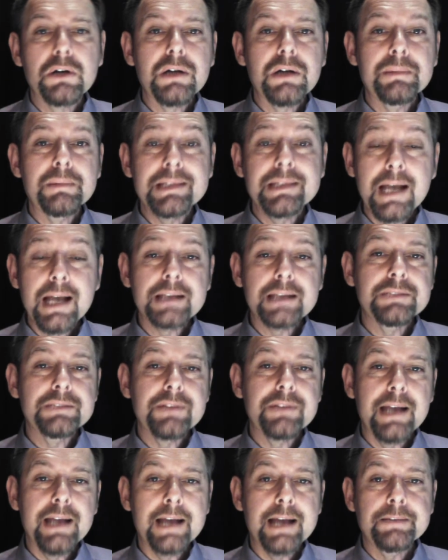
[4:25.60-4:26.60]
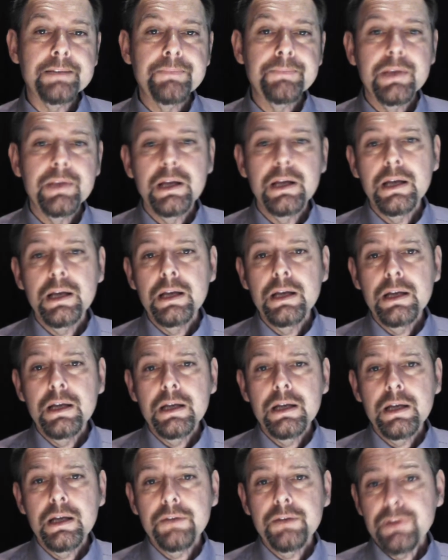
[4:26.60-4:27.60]
program is active again.
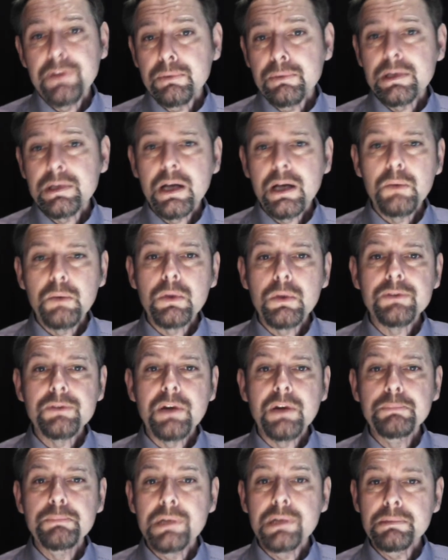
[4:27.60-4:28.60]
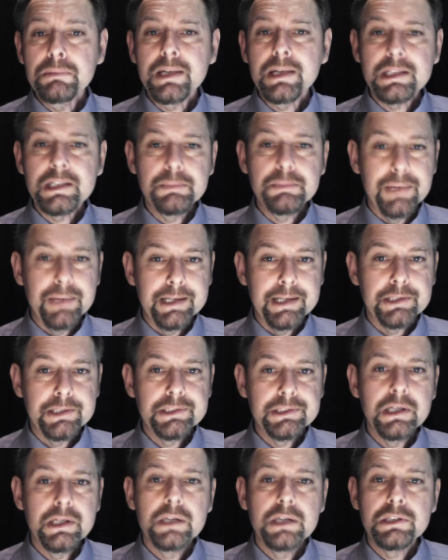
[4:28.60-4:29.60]
If you would like one of our public
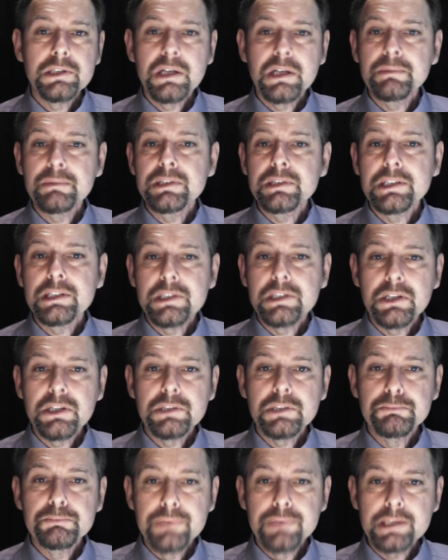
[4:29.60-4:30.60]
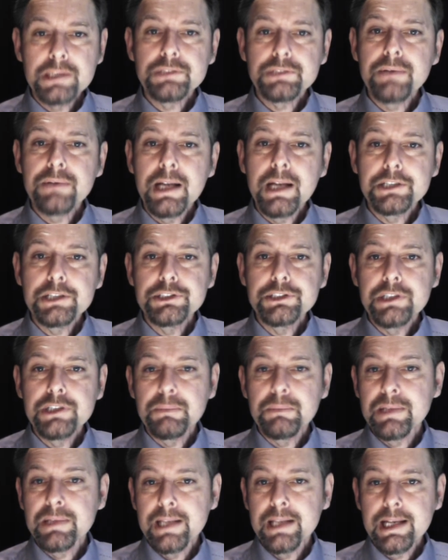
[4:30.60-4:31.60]
speakers to come and discuss Britain's
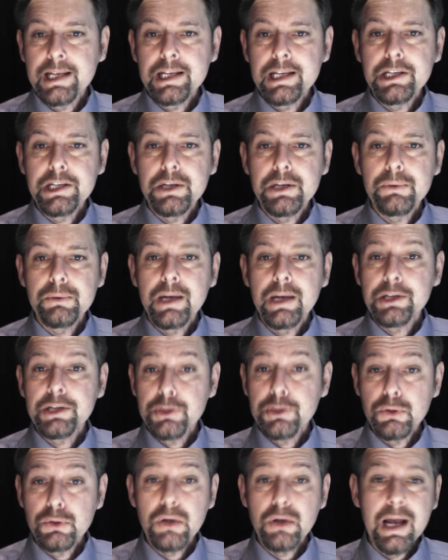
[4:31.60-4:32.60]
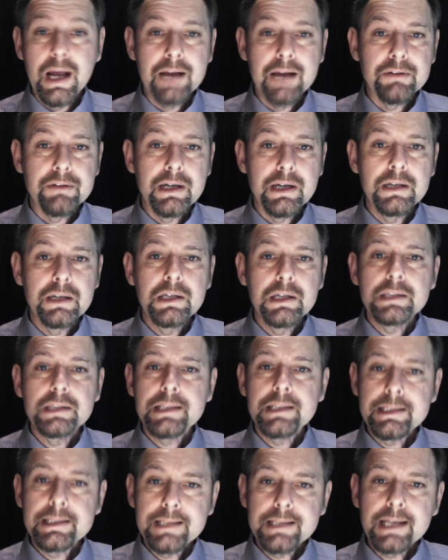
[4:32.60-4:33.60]
relationship with the EU in your area,
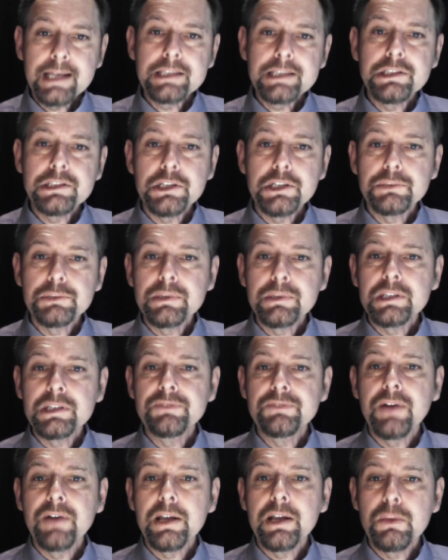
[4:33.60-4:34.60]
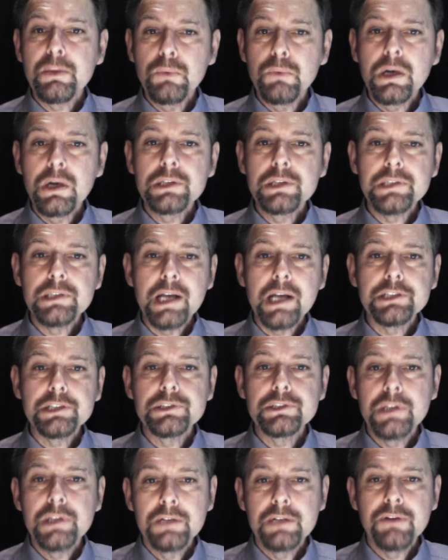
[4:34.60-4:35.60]
then get in touch with us via the Word
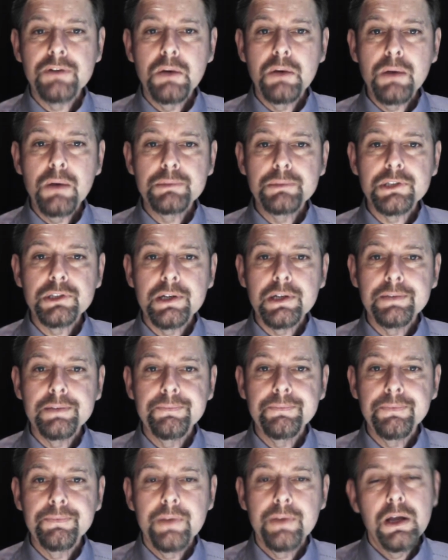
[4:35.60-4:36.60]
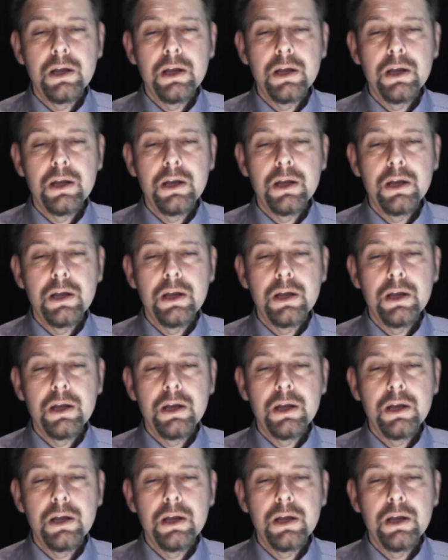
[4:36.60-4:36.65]
section of our website.